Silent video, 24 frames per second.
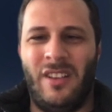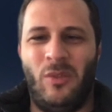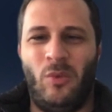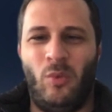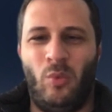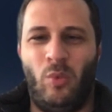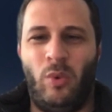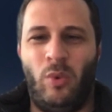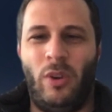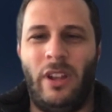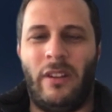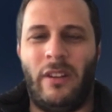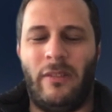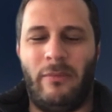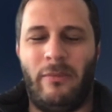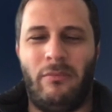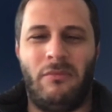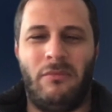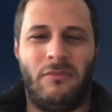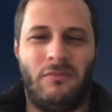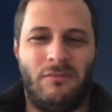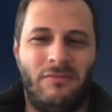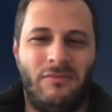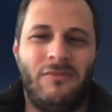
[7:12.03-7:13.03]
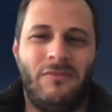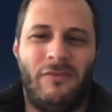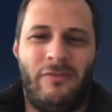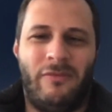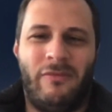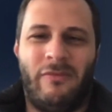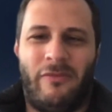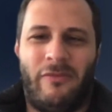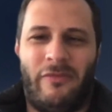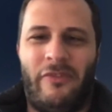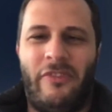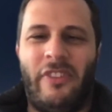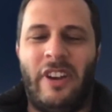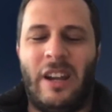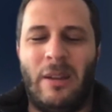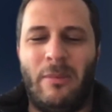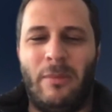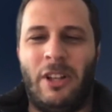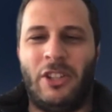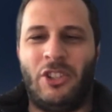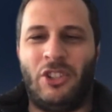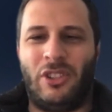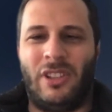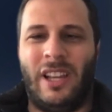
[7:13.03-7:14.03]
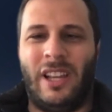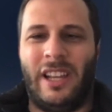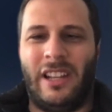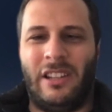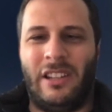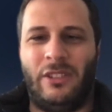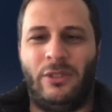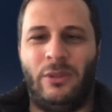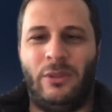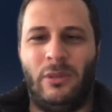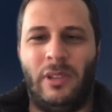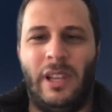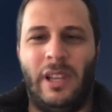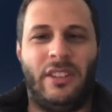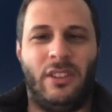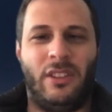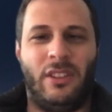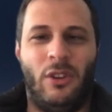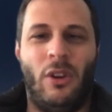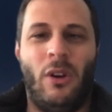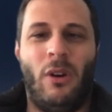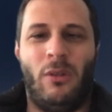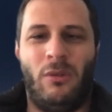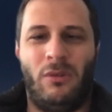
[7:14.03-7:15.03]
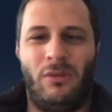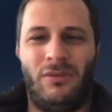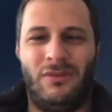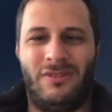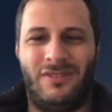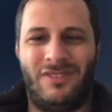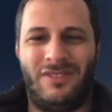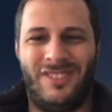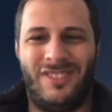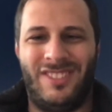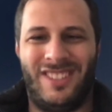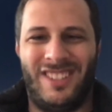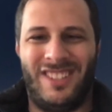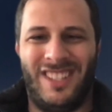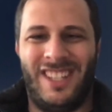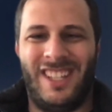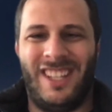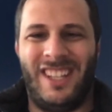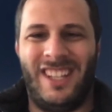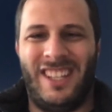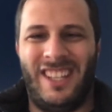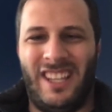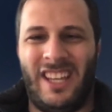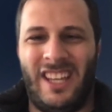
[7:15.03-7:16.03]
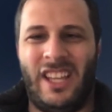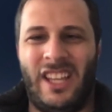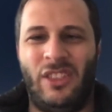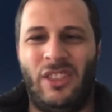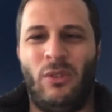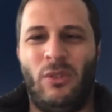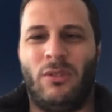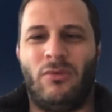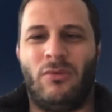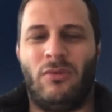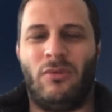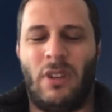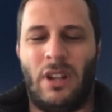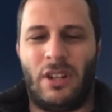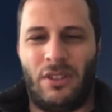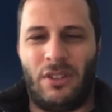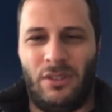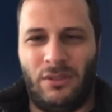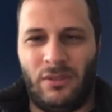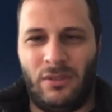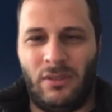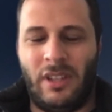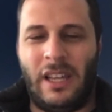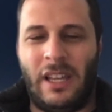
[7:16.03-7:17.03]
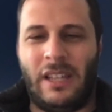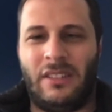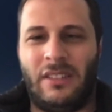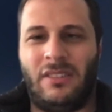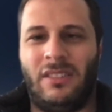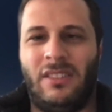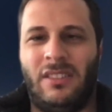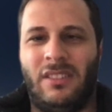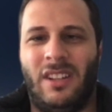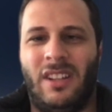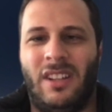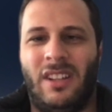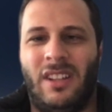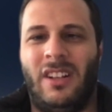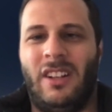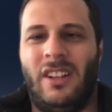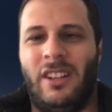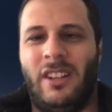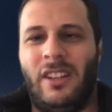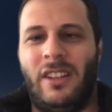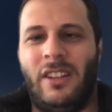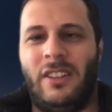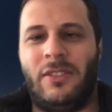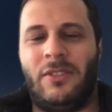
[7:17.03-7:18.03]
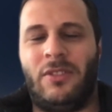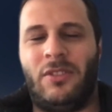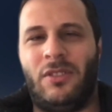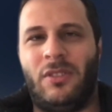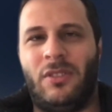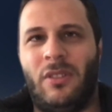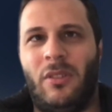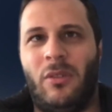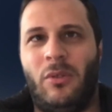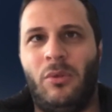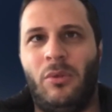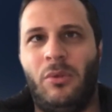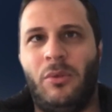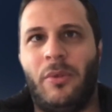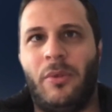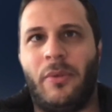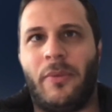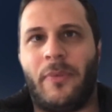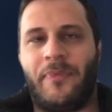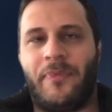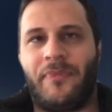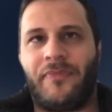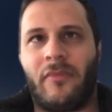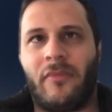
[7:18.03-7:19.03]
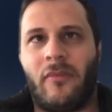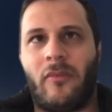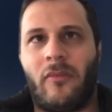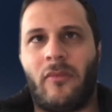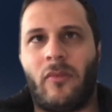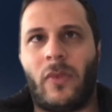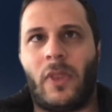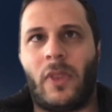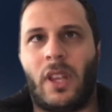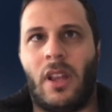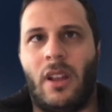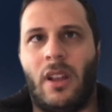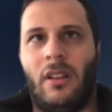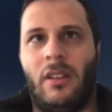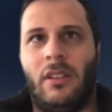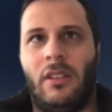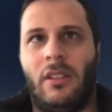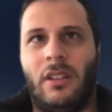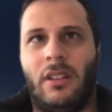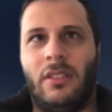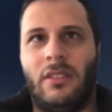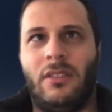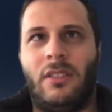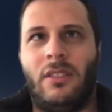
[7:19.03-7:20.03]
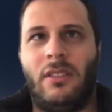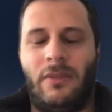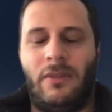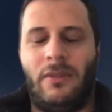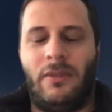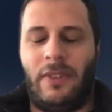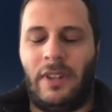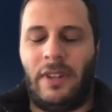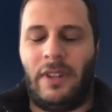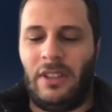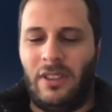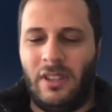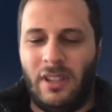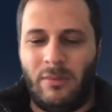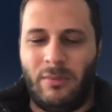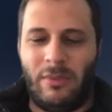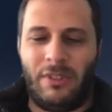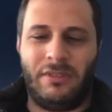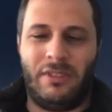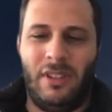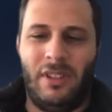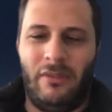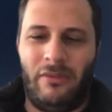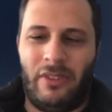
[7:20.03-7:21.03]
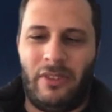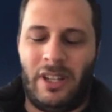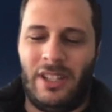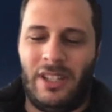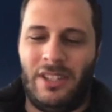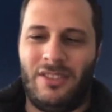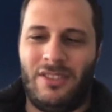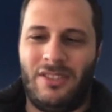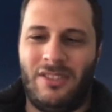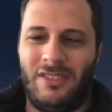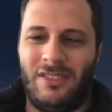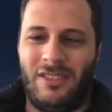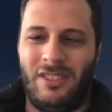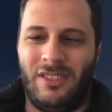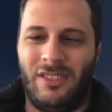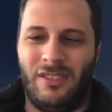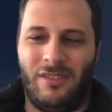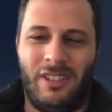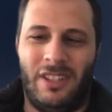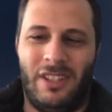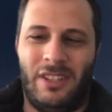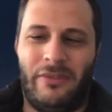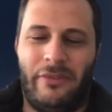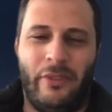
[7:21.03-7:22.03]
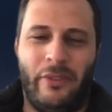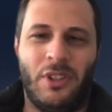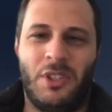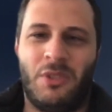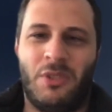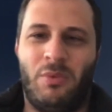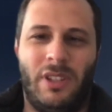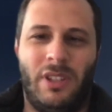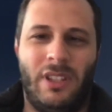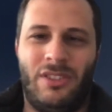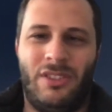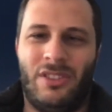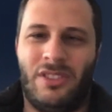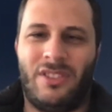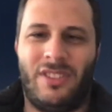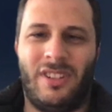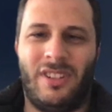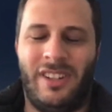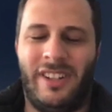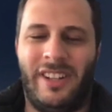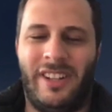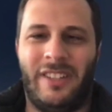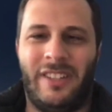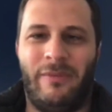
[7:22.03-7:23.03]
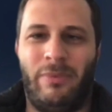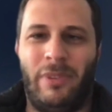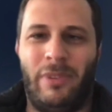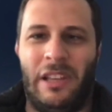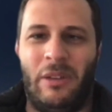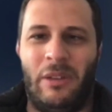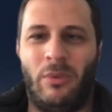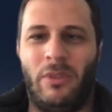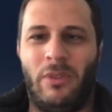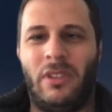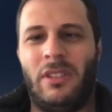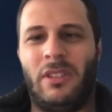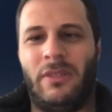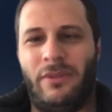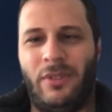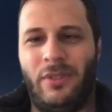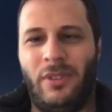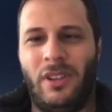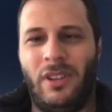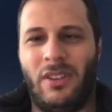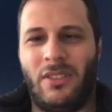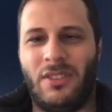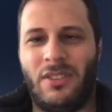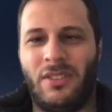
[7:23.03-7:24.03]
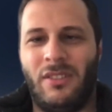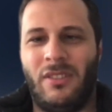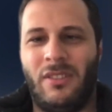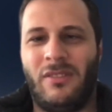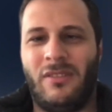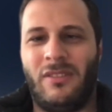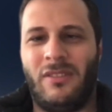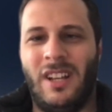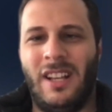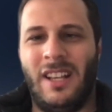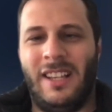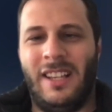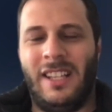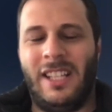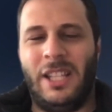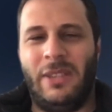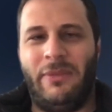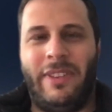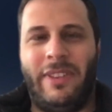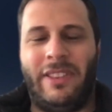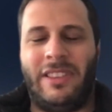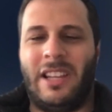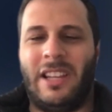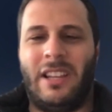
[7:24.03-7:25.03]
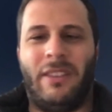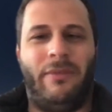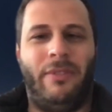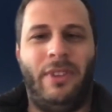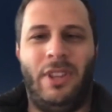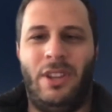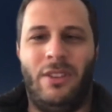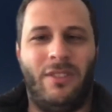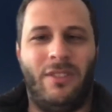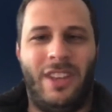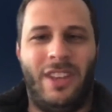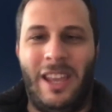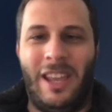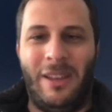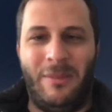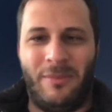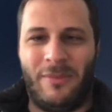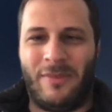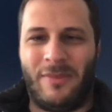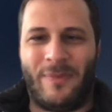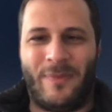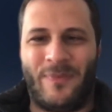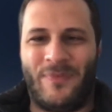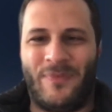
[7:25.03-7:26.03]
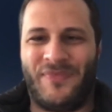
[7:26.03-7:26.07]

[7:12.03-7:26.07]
we are very much likely to let it go and not rush into that. So the funny thing about DeFi is, at first when I just started kind of playing with it a few years ago, it felt like a video game.